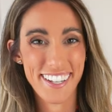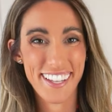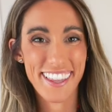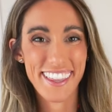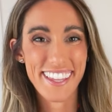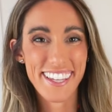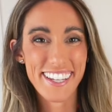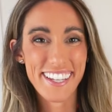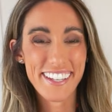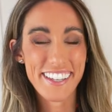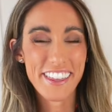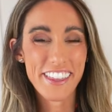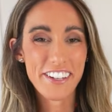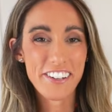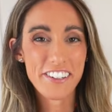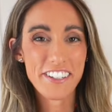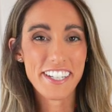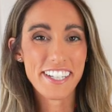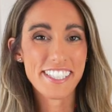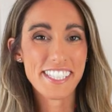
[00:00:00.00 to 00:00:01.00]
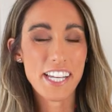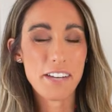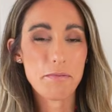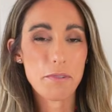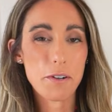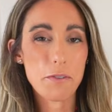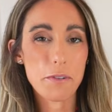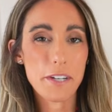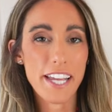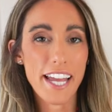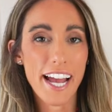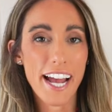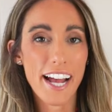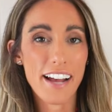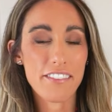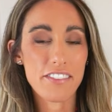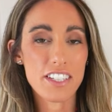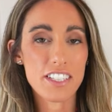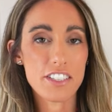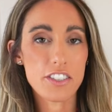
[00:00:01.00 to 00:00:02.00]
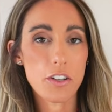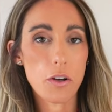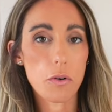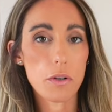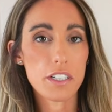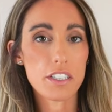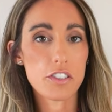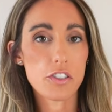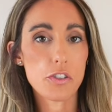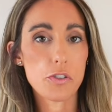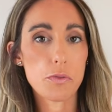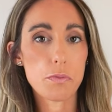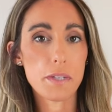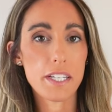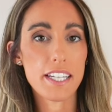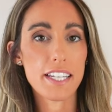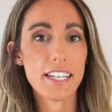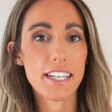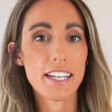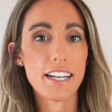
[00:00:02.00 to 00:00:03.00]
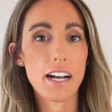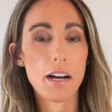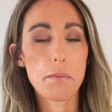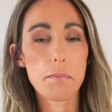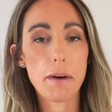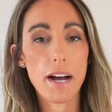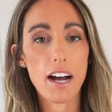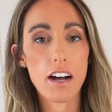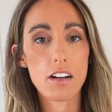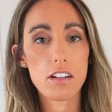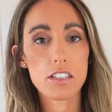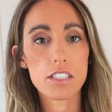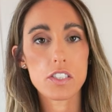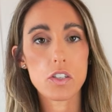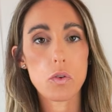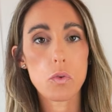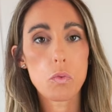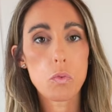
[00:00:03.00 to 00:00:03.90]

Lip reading: The third example we have is going to be about